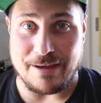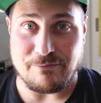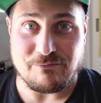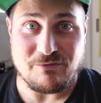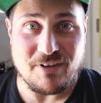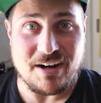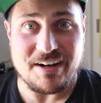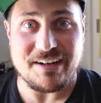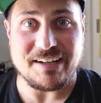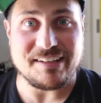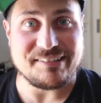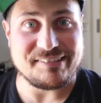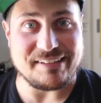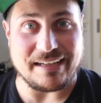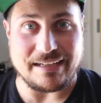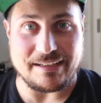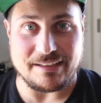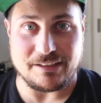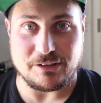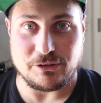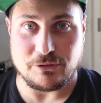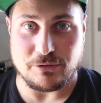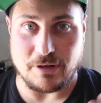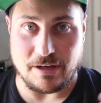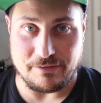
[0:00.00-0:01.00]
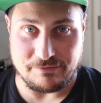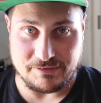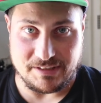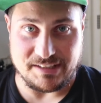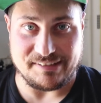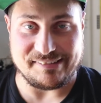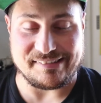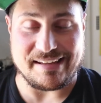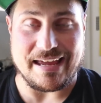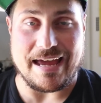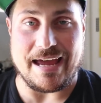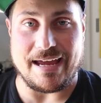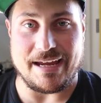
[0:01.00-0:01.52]
am very excited to have
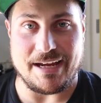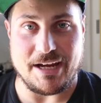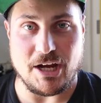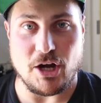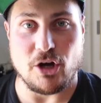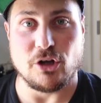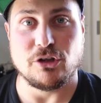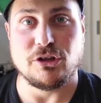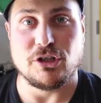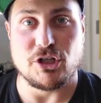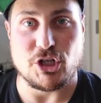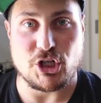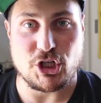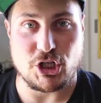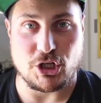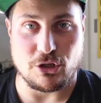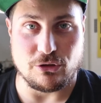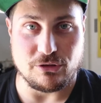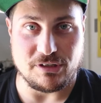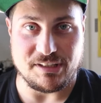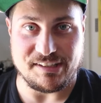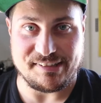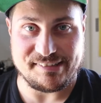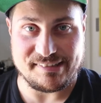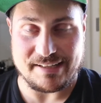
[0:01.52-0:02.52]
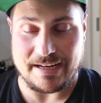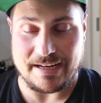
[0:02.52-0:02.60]
this guy on the show this